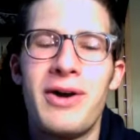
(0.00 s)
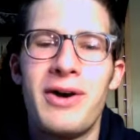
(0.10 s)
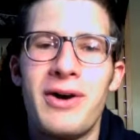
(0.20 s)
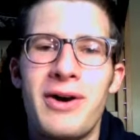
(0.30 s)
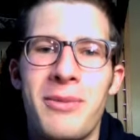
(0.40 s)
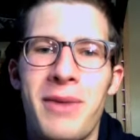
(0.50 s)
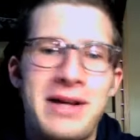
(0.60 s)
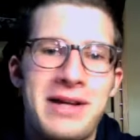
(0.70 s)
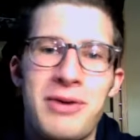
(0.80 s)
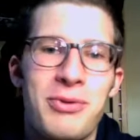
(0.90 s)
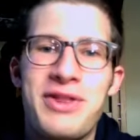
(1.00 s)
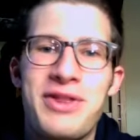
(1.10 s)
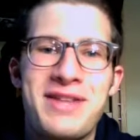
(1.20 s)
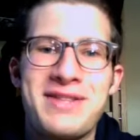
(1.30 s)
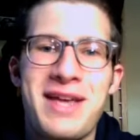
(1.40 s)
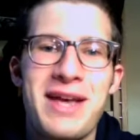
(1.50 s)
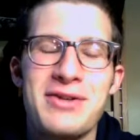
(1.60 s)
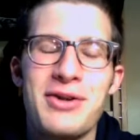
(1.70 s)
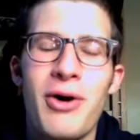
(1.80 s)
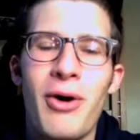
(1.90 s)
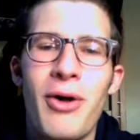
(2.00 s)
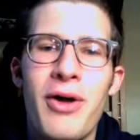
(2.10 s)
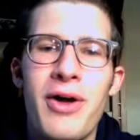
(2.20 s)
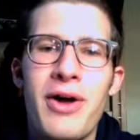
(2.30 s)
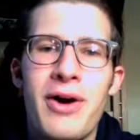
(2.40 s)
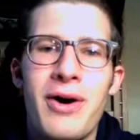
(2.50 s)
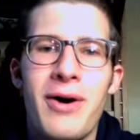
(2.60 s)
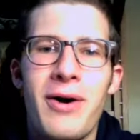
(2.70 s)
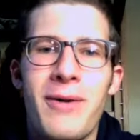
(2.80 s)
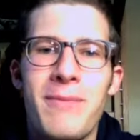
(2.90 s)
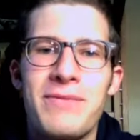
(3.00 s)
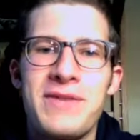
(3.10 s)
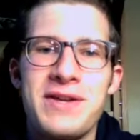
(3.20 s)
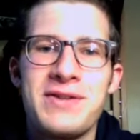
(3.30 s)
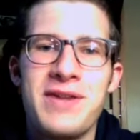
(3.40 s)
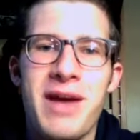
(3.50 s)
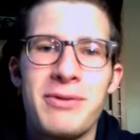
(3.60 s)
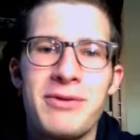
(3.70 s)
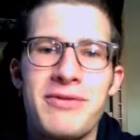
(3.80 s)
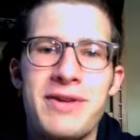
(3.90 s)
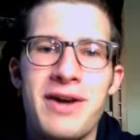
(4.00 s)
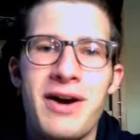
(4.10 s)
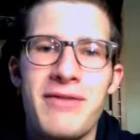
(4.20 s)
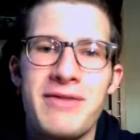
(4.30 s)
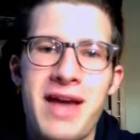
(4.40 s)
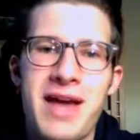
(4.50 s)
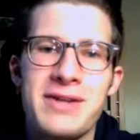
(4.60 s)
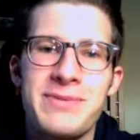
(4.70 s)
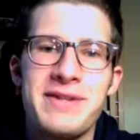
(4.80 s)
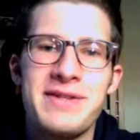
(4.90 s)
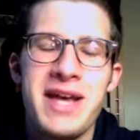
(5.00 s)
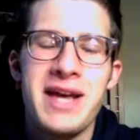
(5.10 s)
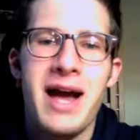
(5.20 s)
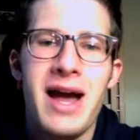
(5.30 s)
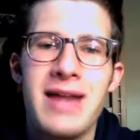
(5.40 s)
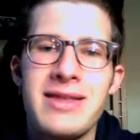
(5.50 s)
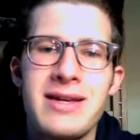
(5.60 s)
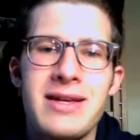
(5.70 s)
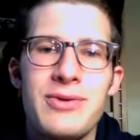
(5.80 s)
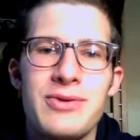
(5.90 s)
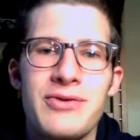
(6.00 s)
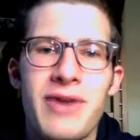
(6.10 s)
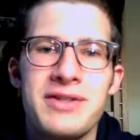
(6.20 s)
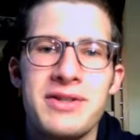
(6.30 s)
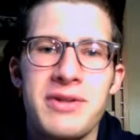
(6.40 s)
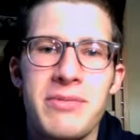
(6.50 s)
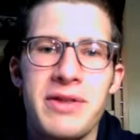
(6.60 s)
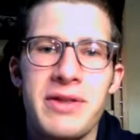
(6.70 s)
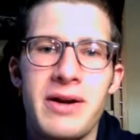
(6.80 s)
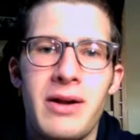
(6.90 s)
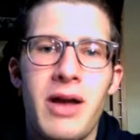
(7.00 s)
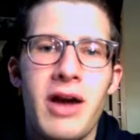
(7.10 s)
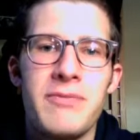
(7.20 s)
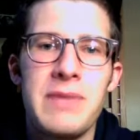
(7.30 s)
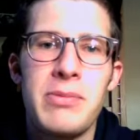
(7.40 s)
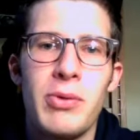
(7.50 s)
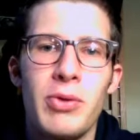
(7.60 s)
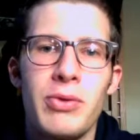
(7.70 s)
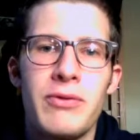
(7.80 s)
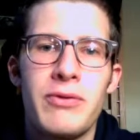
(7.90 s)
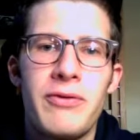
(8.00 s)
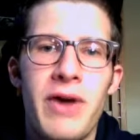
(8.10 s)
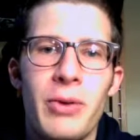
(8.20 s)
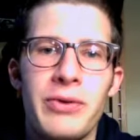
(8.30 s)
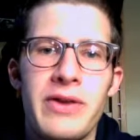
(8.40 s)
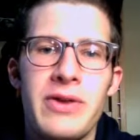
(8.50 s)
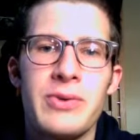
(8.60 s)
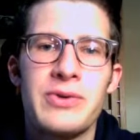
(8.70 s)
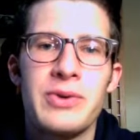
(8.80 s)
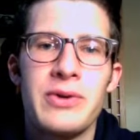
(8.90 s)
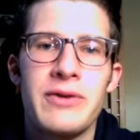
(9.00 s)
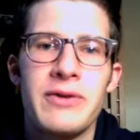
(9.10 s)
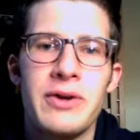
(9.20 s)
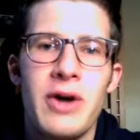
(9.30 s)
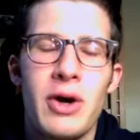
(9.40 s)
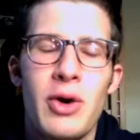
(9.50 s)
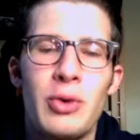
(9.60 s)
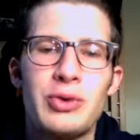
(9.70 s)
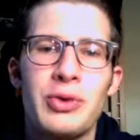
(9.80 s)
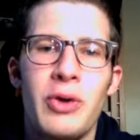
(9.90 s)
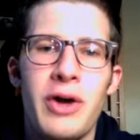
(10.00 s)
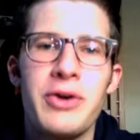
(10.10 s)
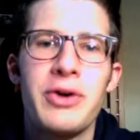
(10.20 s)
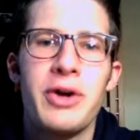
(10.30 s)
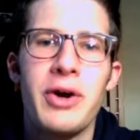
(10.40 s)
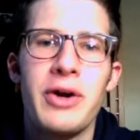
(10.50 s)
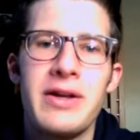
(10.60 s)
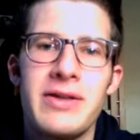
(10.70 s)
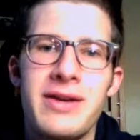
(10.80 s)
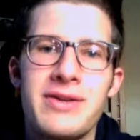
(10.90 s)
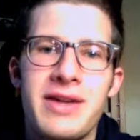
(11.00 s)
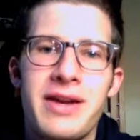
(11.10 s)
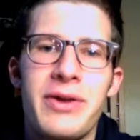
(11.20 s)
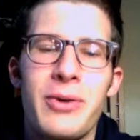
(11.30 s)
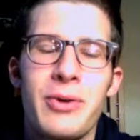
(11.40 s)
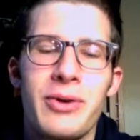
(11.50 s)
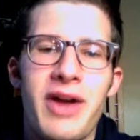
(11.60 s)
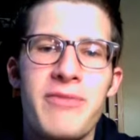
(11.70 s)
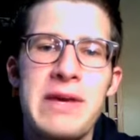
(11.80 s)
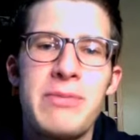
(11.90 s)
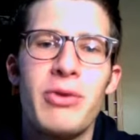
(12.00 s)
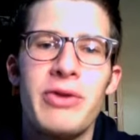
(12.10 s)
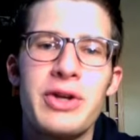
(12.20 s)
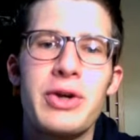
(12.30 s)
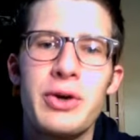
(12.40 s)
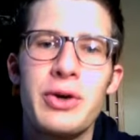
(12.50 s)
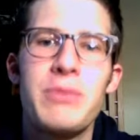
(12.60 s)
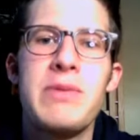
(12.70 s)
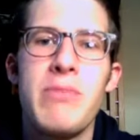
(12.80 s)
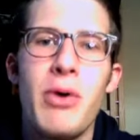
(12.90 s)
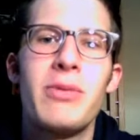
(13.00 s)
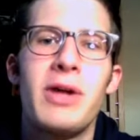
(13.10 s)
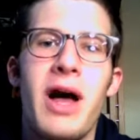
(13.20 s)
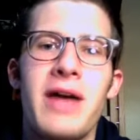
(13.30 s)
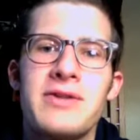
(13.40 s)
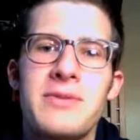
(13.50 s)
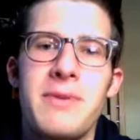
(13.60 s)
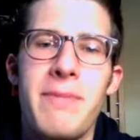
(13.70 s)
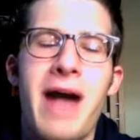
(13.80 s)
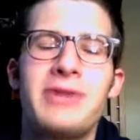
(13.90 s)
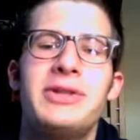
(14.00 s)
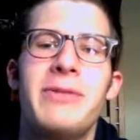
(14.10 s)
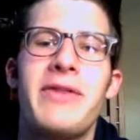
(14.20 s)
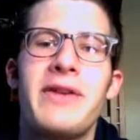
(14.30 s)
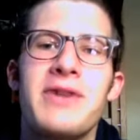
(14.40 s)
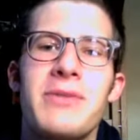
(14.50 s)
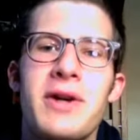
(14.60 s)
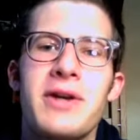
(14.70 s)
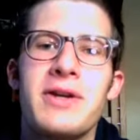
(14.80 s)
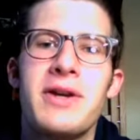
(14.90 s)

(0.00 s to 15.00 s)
I don't think that's the case at all. The example of the ASPCA guy, I think he was addressing something that a lot of people felt, and there was sort of a cultural undercurrent in this, and there were a lot of people that could be mobilized to be passionate about that subject.